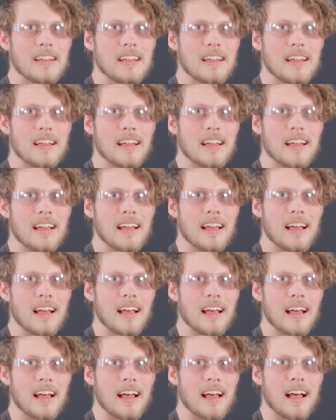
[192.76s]

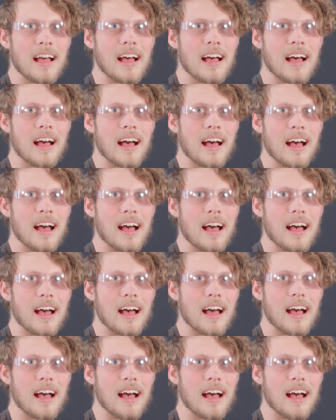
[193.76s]
Nothing is said.